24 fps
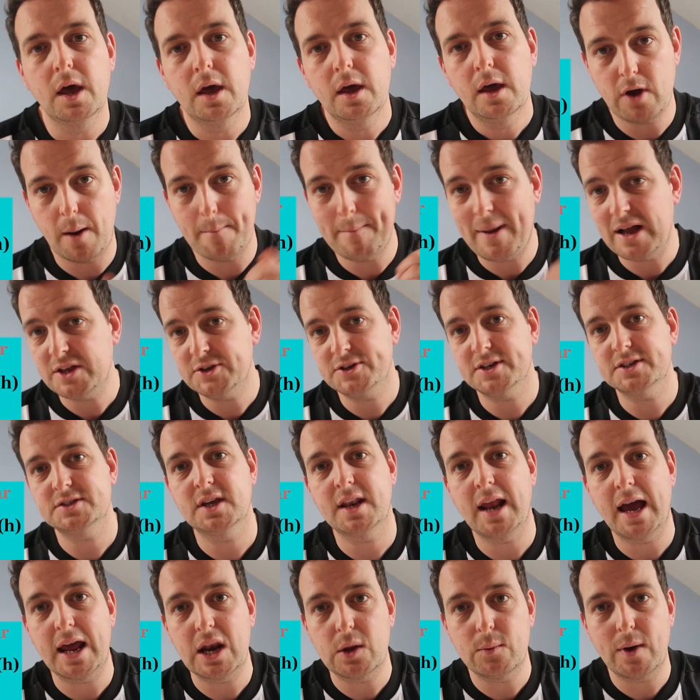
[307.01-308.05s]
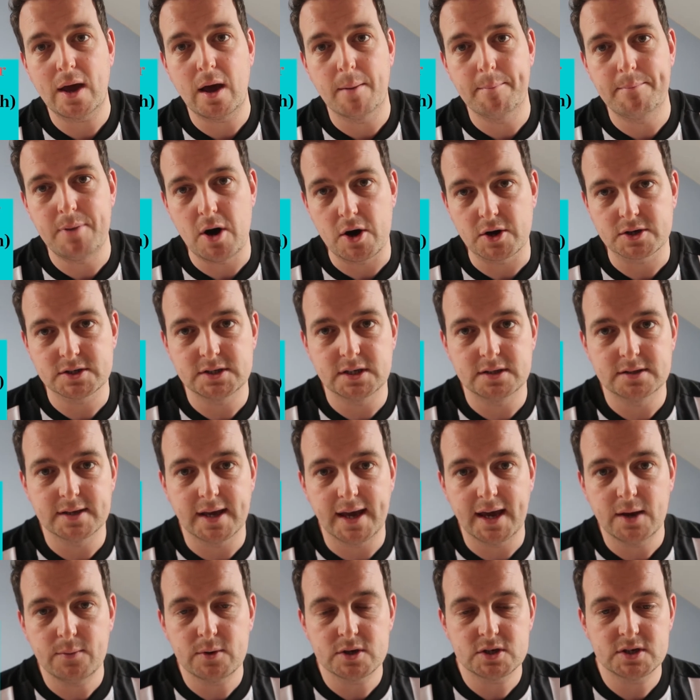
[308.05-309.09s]
We've got Manchester United away on Boxing
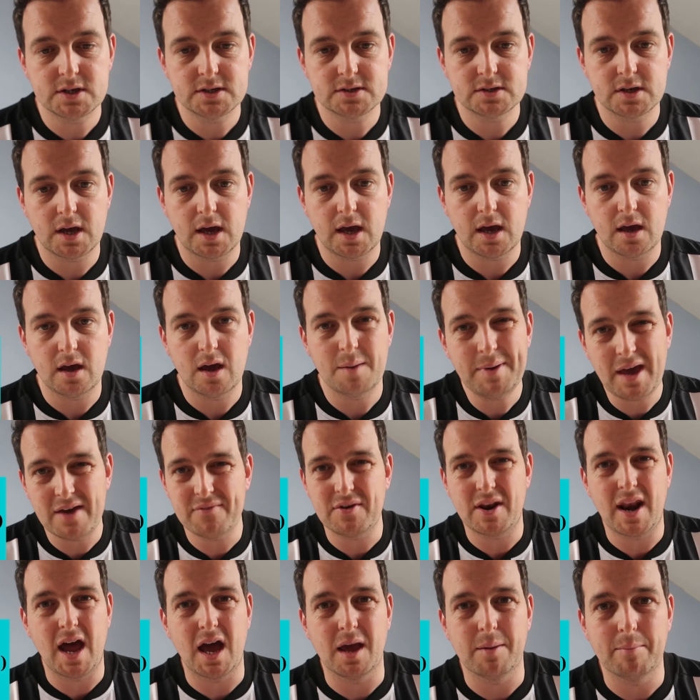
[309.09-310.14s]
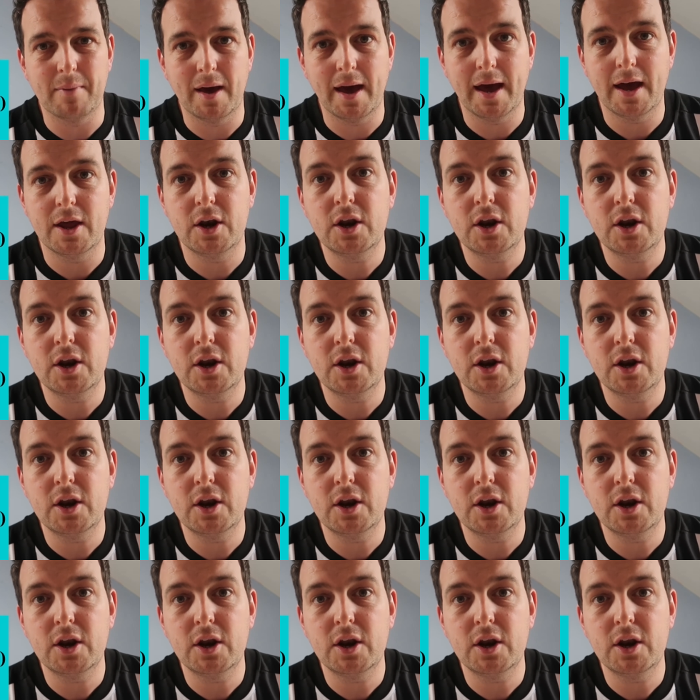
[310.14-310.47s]
Day, which is a, a bit of a nightmare.